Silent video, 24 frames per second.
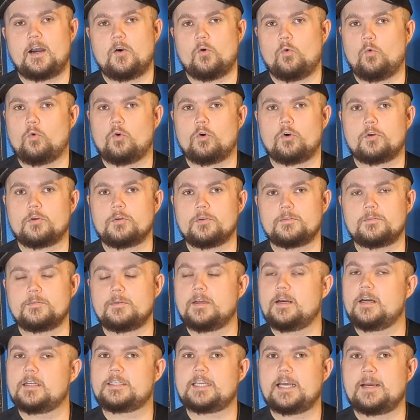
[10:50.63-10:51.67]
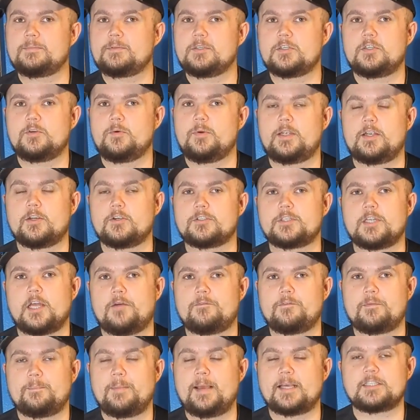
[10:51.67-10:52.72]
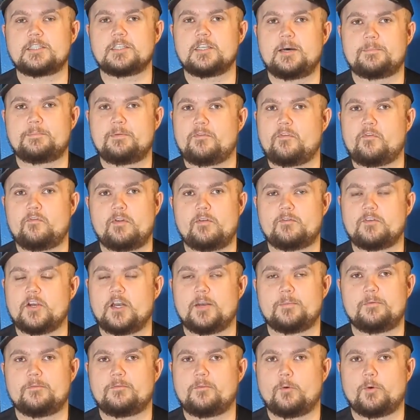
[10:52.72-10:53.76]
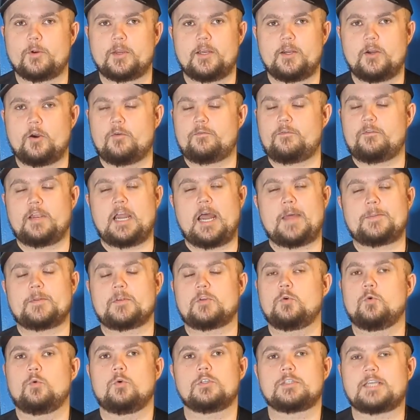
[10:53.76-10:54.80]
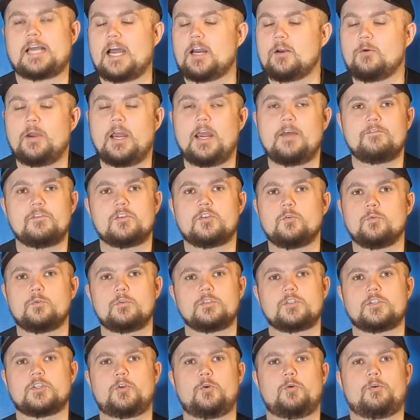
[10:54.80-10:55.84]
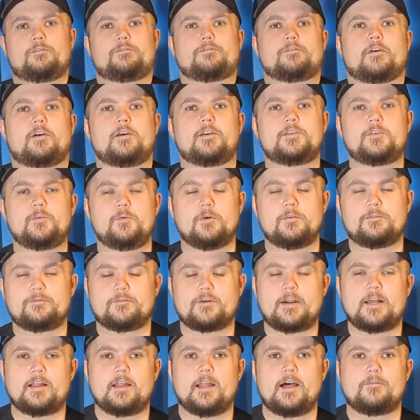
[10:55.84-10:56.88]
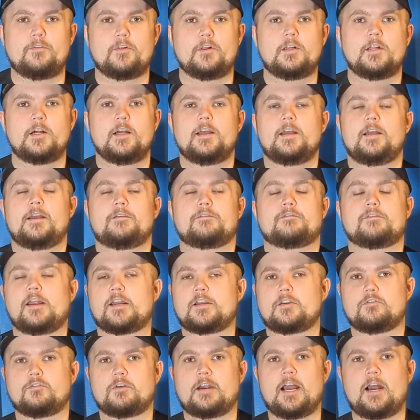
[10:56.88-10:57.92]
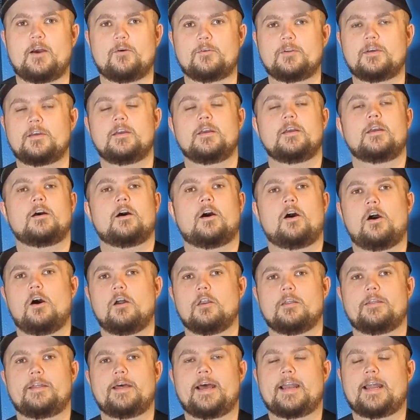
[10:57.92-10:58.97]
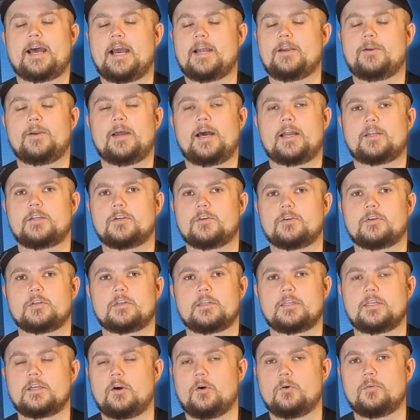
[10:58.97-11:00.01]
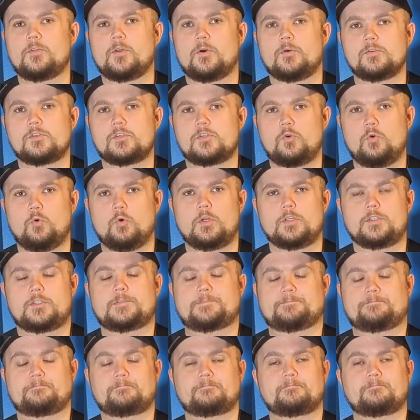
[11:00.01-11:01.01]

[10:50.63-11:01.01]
or attempt to do it yourself and mess it up if you've never done it before. You know, if you got the tools, I don't have the tools to do a fret level, fret crown, all of that. I do not currently own those tools.